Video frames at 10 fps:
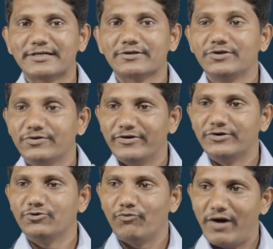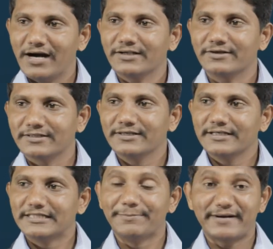but when you walk
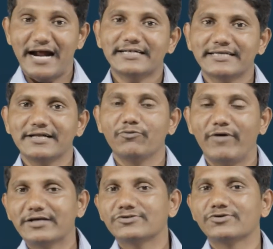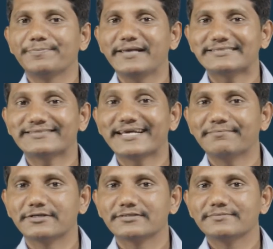the practical, why should be
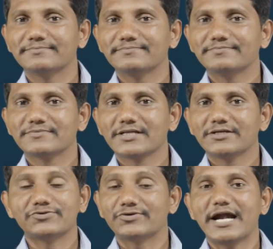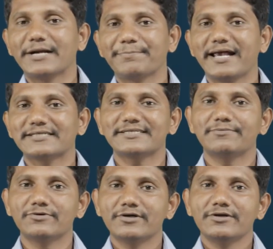ashamed? Should not be
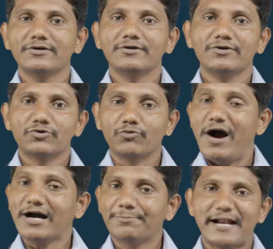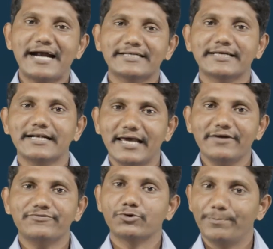ashamed to walk practical
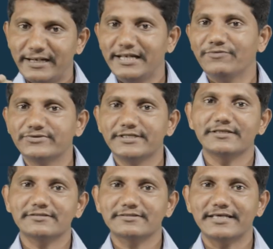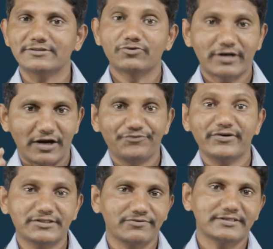life, to believe Jesus Christ, to
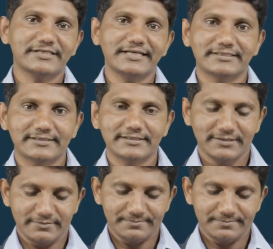confess your sins.